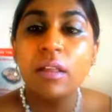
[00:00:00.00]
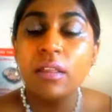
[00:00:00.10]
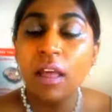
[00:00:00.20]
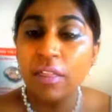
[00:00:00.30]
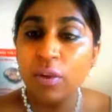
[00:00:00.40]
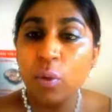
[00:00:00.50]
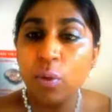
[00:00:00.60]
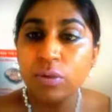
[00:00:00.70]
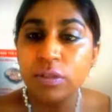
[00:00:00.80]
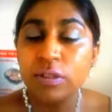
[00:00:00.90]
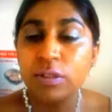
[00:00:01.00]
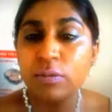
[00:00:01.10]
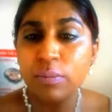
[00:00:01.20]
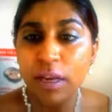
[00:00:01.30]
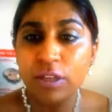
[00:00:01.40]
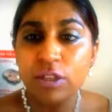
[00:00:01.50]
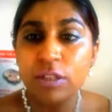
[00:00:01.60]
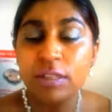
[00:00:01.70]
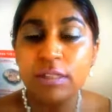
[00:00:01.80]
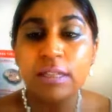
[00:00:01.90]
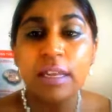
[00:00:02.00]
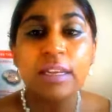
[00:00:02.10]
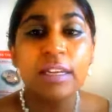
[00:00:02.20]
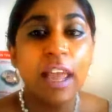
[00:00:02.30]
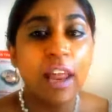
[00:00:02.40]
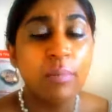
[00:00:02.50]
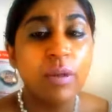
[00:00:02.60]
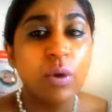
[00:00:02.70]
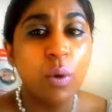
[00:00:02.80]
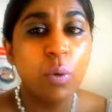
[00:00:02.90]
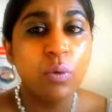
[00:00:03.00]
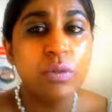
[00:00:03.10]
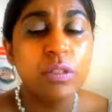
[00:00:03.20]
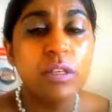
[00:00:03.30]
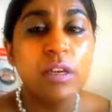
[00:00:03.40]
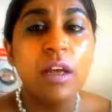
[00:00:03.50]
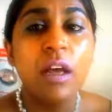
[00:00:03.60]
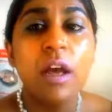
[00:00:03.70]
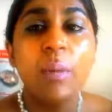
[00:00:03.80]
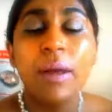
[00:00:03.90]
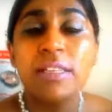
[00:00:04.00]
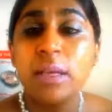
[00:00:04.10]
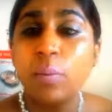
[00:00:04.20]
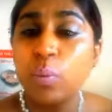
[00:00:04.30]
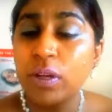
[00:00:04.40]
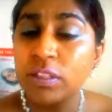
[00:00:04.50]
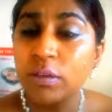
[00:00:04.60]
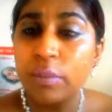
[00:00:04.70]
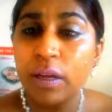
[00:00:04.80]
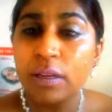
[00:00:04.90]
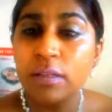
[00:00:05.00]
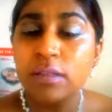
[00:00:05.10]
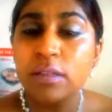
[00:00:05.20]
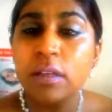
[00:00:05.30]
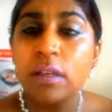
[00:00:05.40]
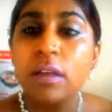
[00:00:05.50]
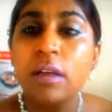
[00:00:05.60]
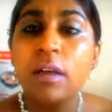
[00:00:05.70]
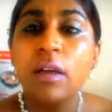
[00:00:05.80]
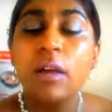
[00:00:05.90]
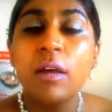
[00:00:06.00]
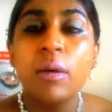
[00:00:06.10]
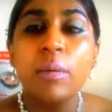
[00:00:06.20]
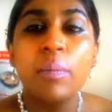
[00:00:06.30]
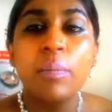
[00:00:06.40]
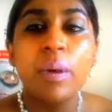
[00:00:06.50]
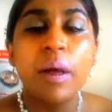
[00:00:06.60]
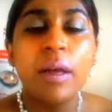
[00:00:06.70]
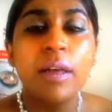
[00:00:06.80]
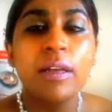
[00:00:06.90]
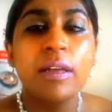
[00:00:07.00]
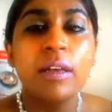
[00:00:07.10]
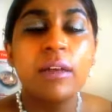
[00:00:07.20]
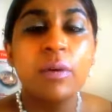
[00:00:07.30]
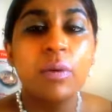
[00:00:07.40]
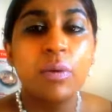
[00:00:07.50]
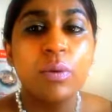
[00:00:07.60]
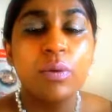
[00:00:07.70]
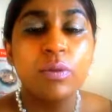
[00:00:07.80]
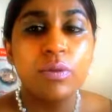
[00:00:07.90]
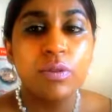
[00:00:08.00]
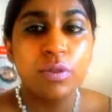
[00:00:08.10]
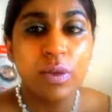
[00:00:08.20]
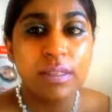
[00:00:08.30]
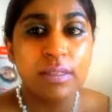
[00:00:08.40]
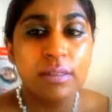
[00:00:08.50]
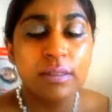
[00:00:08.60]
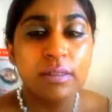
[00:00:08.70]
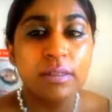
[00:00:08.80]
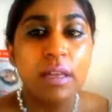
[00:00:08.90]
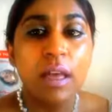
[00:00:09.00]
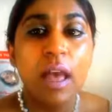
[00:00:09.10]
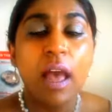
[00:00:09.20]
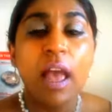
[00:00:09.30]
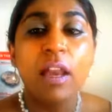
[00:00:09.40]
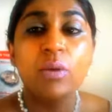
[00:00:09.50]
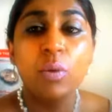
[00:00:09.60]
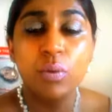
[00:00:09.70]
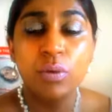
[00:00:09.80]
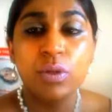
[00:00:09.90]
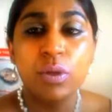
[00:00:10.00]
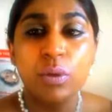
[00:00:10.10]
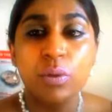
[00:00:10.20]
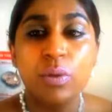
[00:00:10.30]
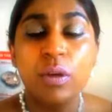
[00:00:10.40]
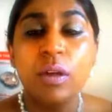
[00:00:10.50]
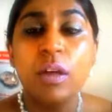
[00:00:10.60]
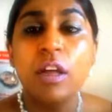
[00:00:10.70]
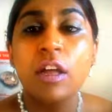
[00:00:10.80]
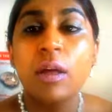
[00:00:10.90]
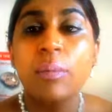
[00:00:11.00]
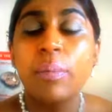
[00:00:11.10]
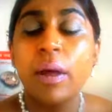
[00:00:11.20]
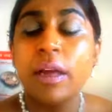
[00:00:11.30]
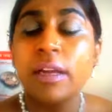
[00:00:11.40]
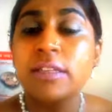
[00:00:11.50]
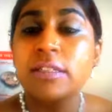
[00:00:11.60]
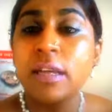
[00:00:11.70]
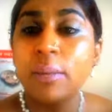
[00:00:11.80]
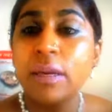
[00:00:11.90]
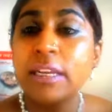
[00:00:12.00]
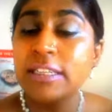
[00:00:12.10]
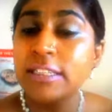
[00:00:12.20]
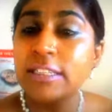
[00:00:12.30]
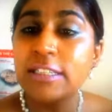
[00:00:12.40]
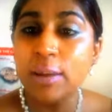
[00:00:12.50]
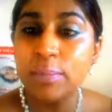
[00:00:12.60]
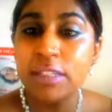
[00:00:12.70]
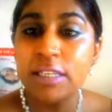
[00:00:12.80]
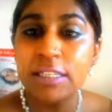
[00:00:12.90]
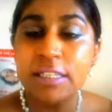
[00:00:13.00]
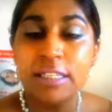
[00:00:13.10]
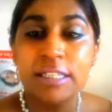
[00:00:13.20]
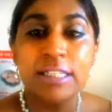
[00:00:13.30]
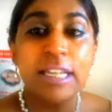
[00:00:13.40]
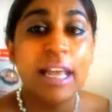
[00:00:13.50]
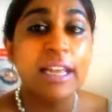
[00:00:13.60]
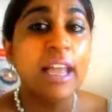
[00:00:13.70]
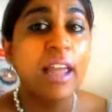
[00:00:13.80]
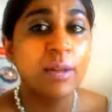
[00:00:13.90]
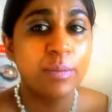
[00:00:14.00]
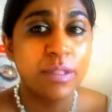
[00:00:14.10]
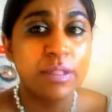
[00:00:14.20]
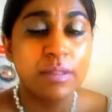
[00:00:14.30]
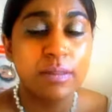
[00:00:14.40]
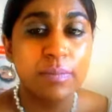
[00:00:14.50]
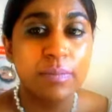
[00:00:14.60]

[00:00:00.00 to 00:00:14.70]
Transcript: The other causes to mention is that it can be caused by some winter birds, by stresses, and also by some illicit substances like cannabis.